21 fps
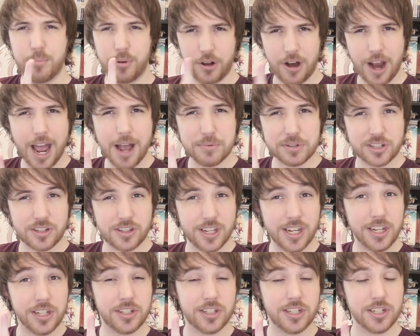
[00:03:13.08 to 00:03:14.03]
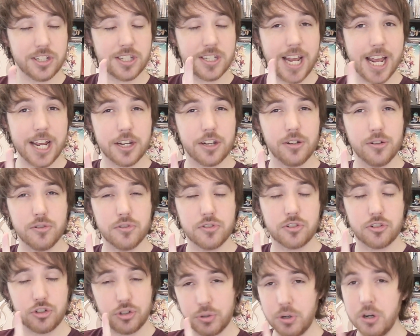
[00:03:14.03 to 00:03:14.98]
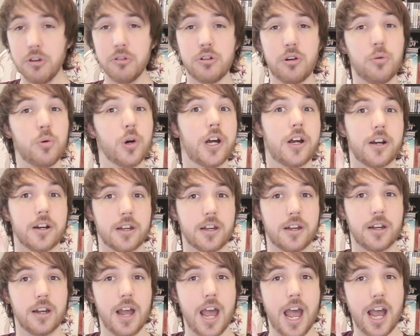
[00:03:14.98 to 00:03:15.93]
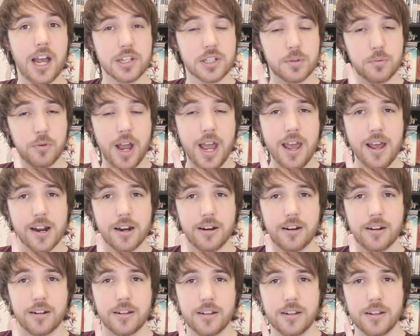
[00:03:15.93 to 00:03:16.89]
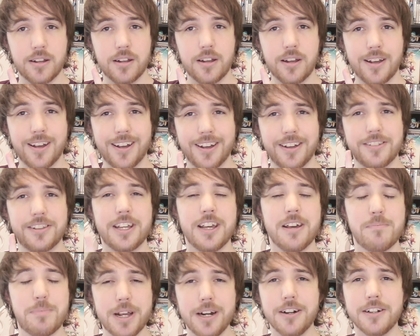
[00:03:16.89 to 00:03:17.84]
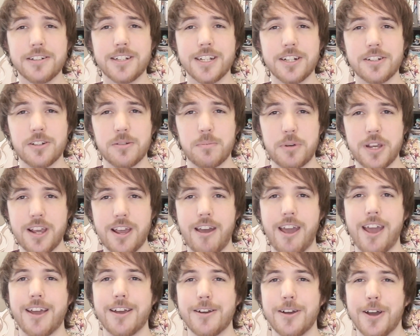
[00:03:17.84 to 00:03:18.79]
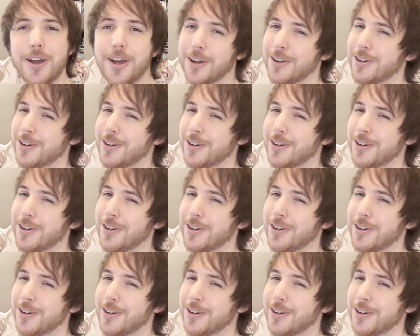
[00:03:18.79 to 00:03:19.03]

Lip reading: Perhaps this is Deku's true quirk as well. The ability to be a